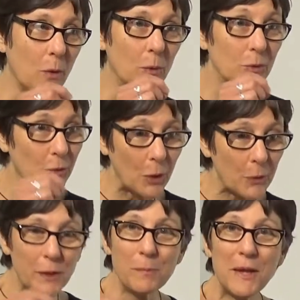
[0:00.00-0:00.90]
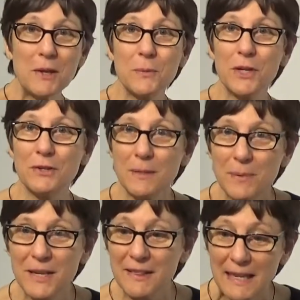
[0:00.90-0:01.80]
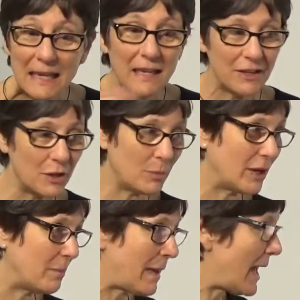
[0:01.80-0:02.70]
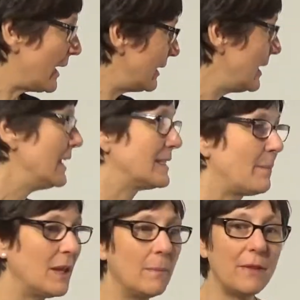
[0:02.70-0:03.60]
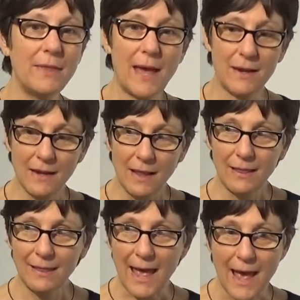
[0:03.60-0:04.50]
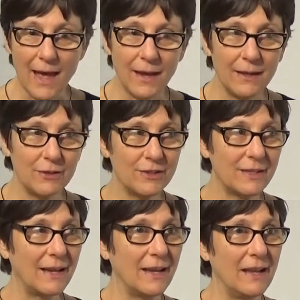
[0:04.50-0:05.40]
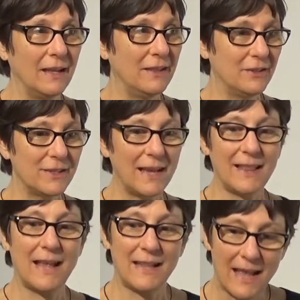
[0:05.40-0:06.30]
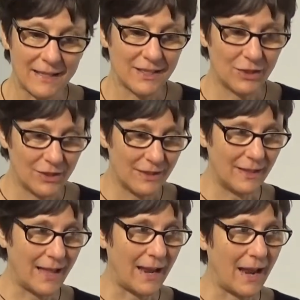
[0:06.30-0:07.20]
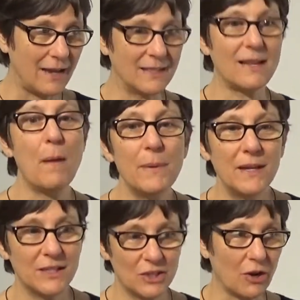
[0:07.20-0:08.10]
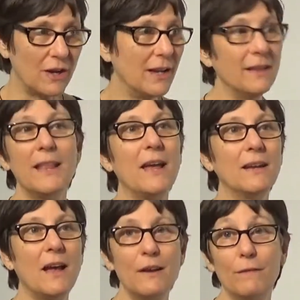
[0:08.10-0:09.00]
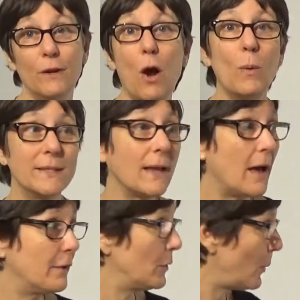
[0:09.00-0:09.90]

old crow quill pen where you dip it in the ink and you bring it back. And something about that lag, there's like that stopping and starting that kind of always got in the